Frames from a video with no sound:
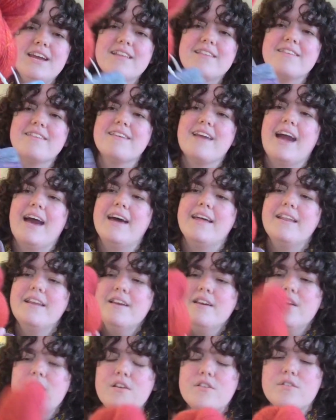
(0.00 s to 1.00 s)
It's got
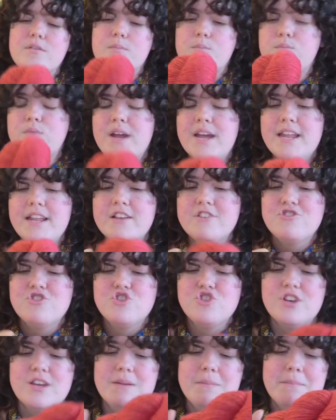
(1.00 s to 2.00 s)
some
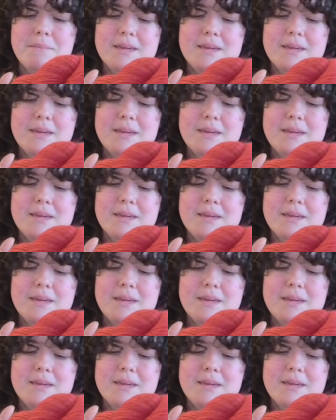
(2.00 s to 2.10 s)
reddish and